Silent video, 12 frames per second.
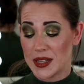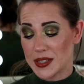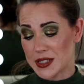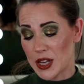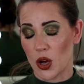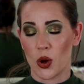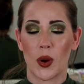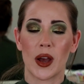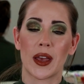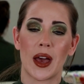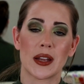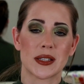So
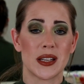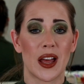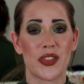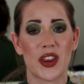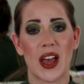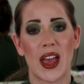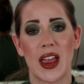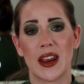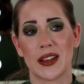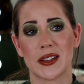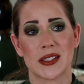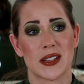again, it's not that I hate
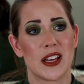it.